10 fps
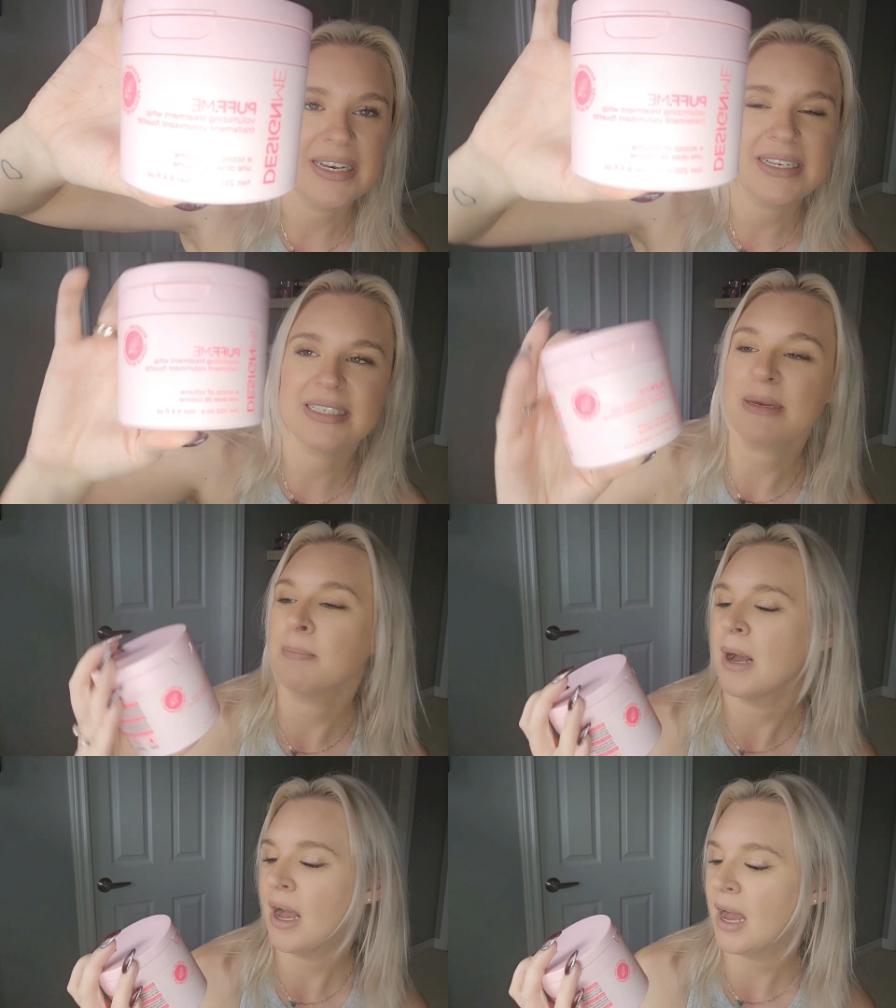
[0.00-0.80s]
It is
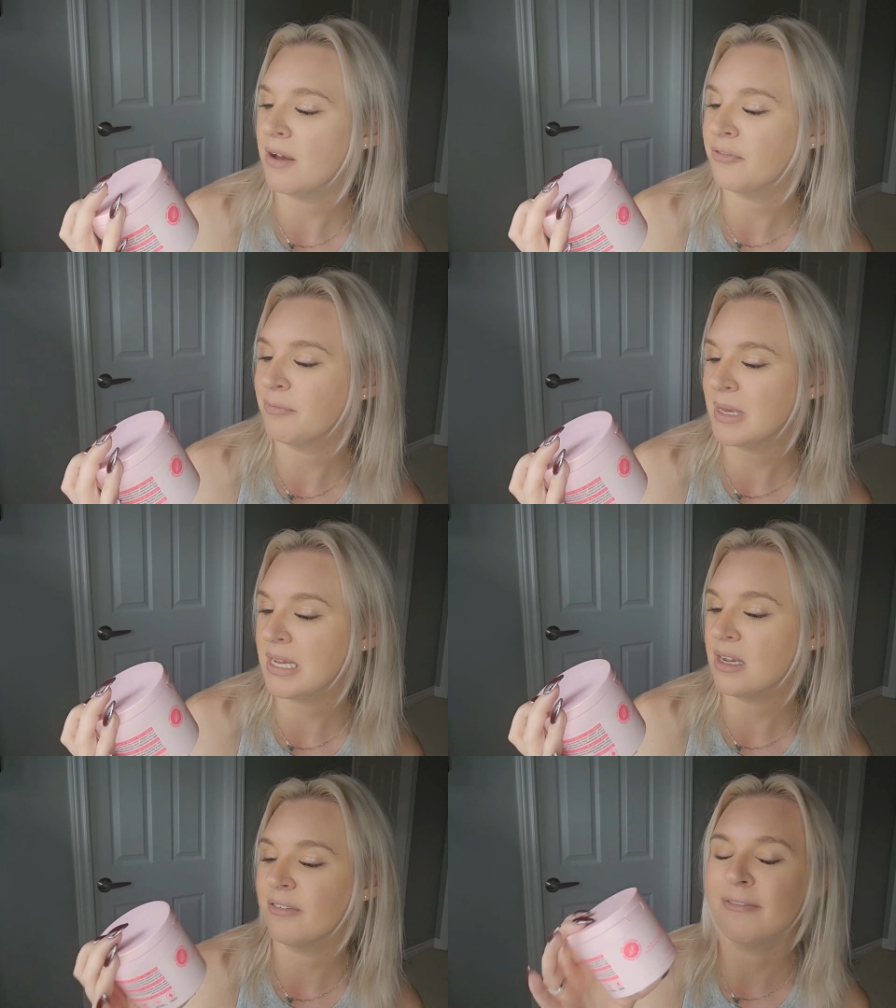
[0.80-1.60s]
the Puff
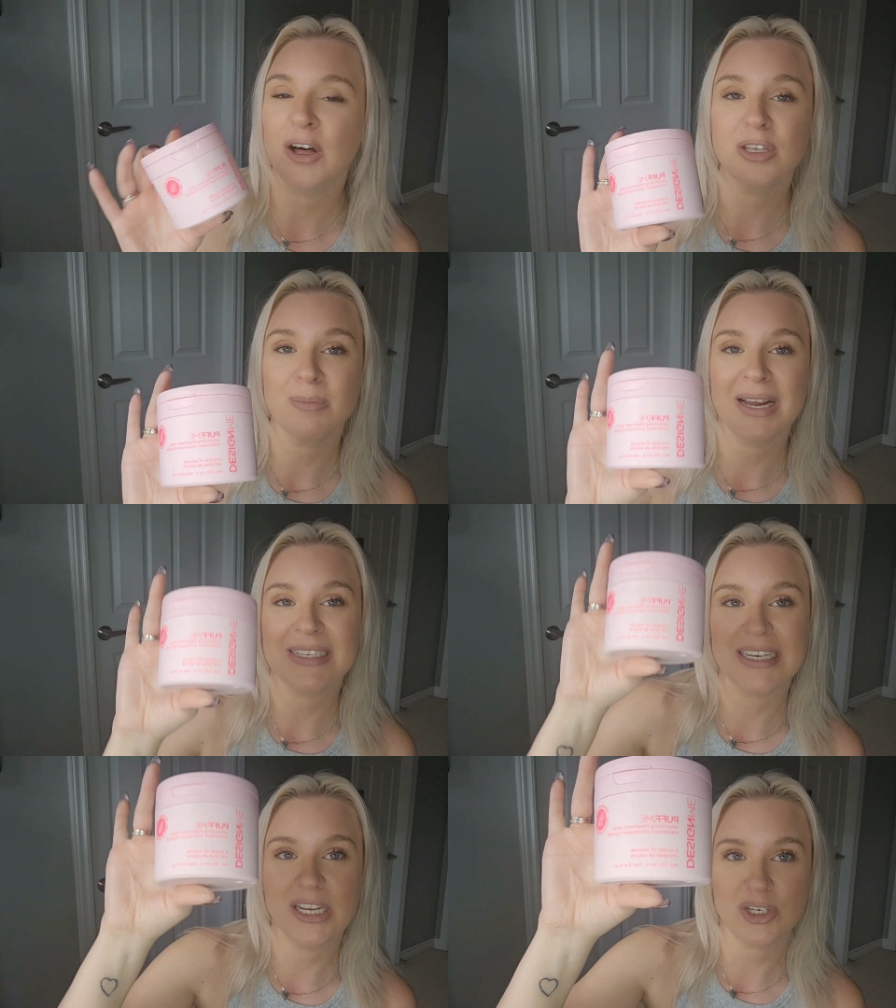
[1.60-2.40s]
Me
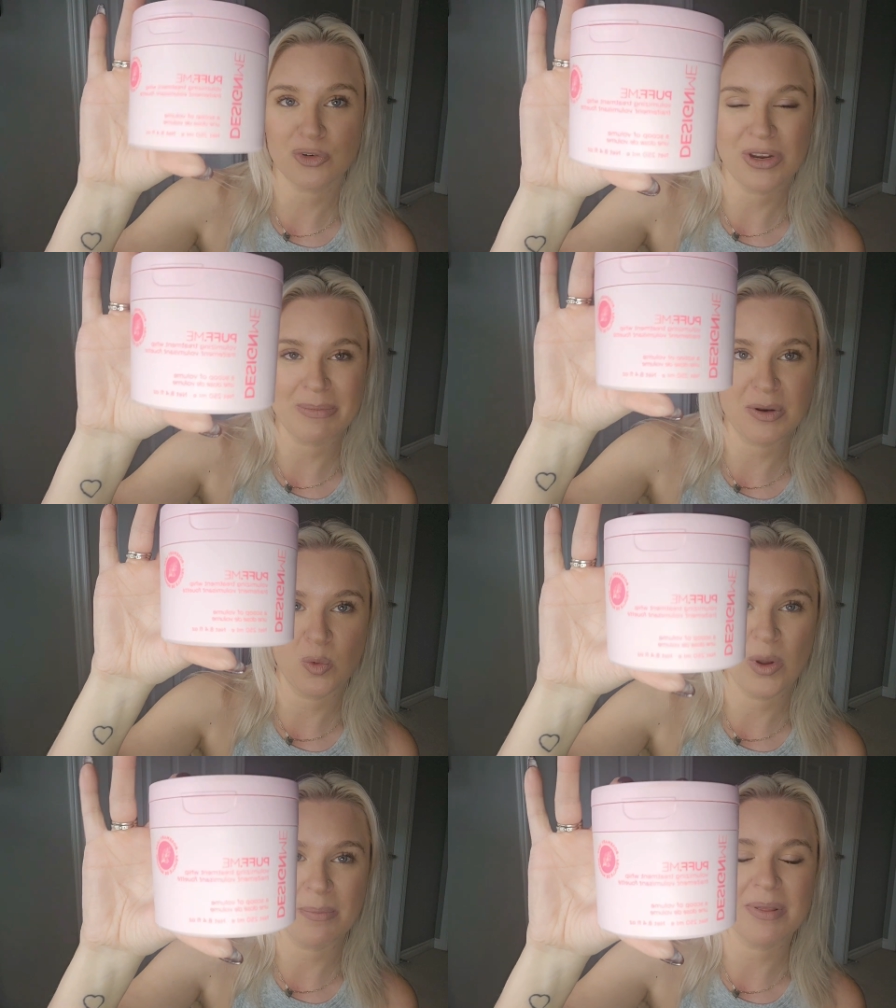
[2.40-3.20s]
Volumizing
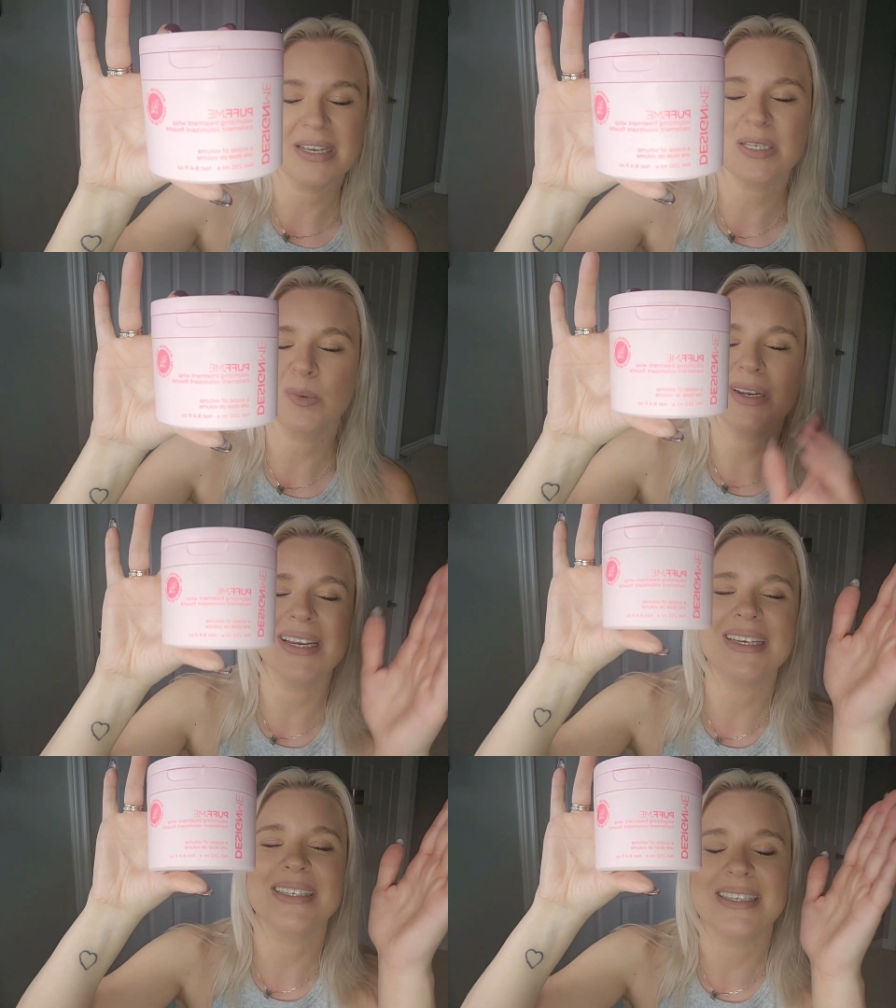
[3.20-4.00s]
Treatment Whip. This one
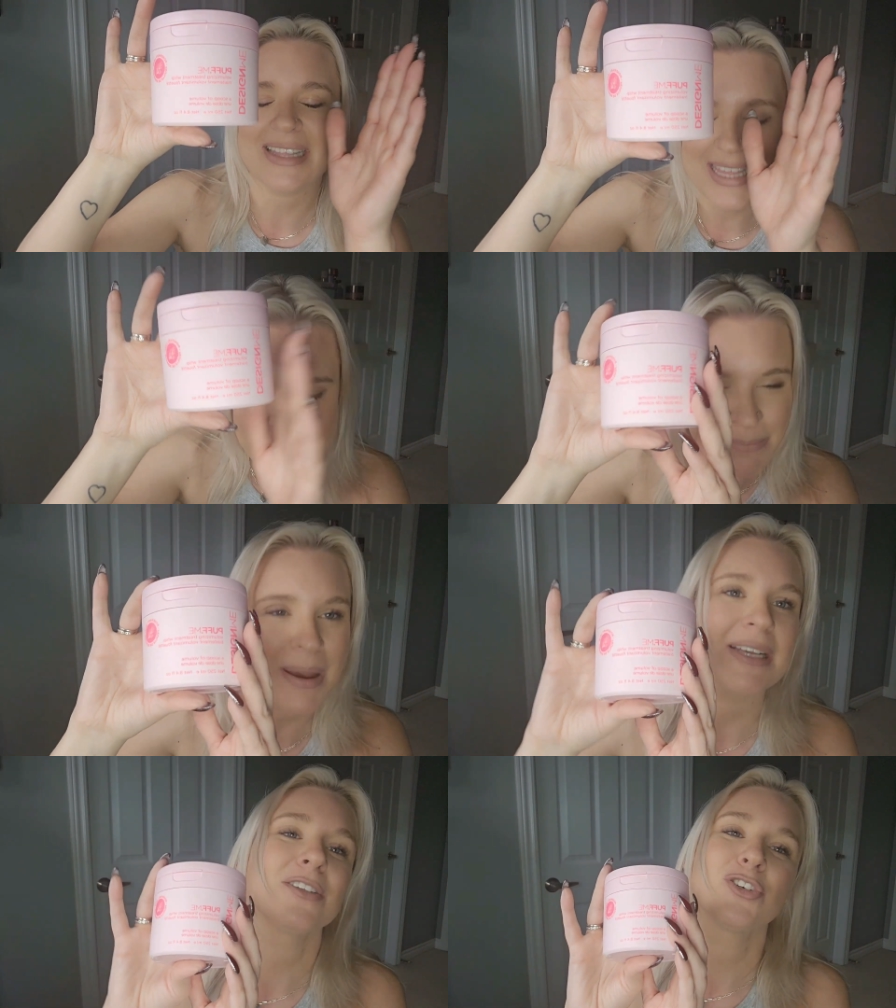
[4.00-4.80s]
is the
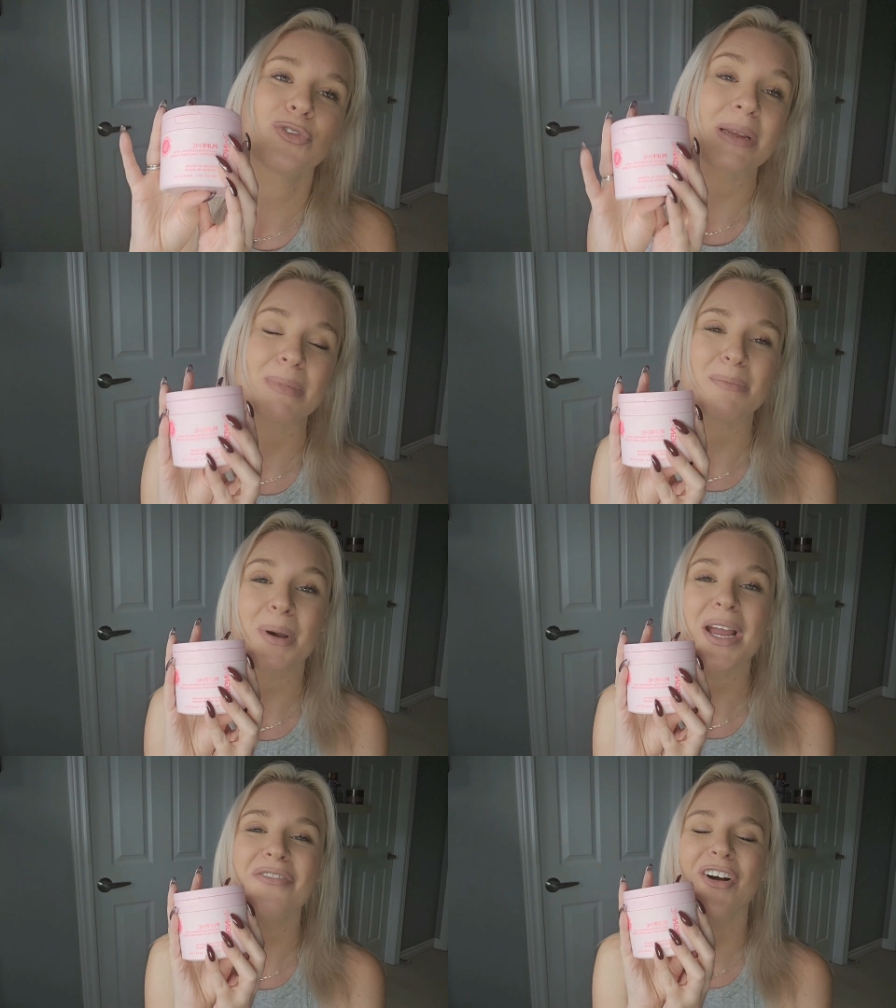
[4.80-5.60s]
best treatment
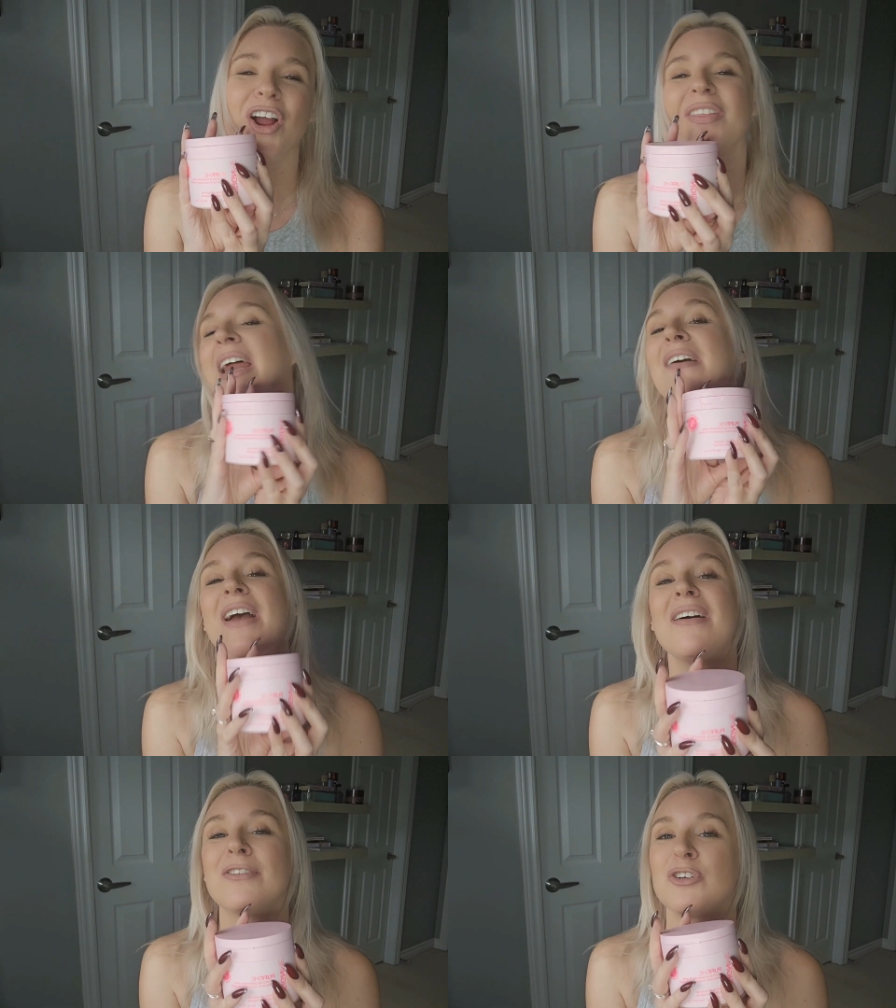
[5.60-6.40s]
by far that
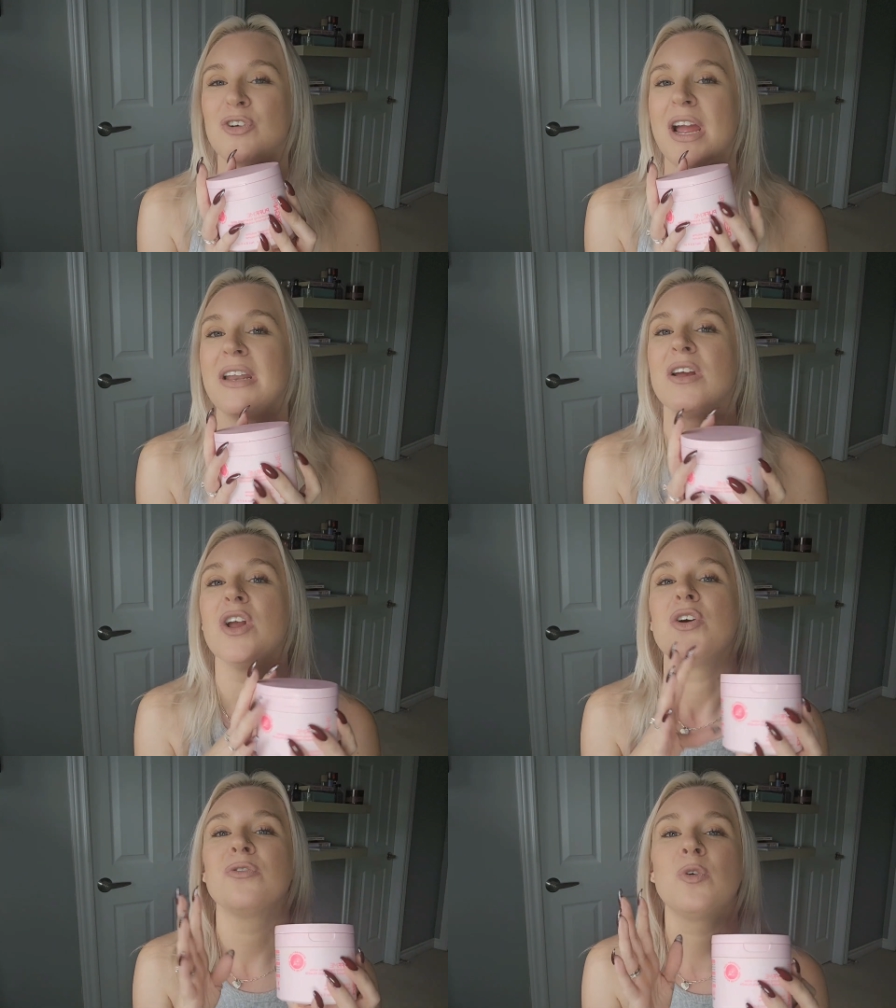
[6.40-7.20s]
I've ever tried
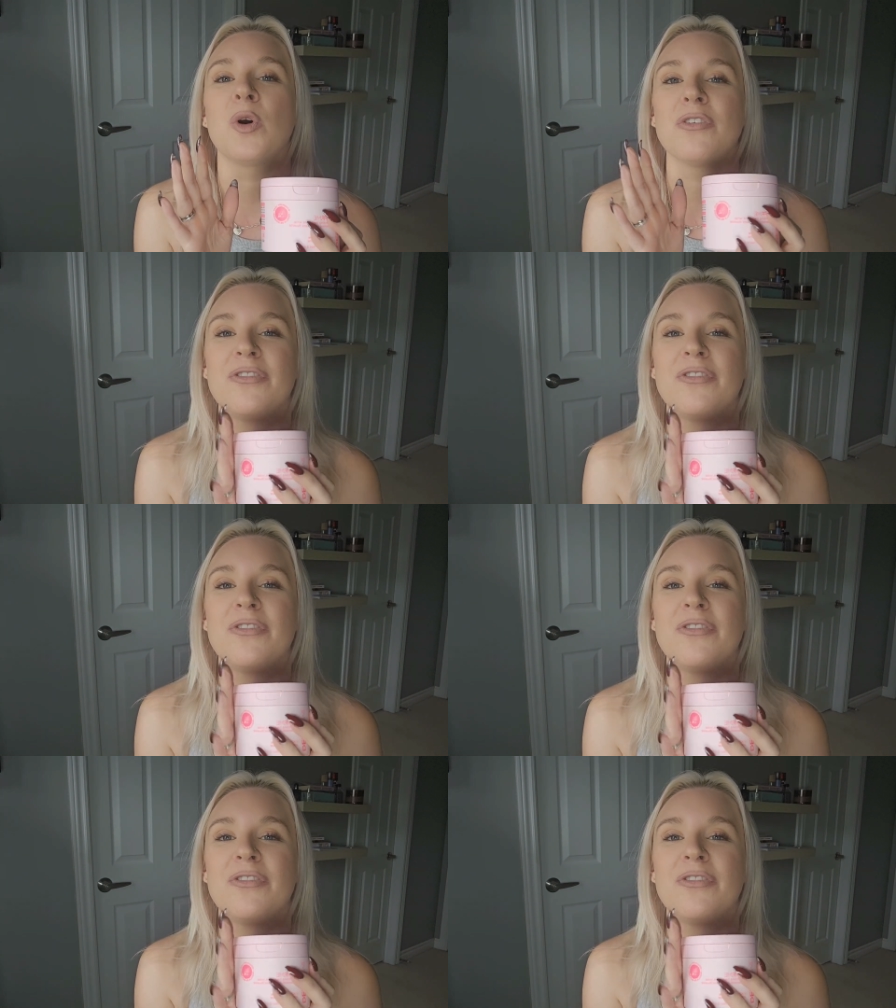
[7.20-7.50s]
for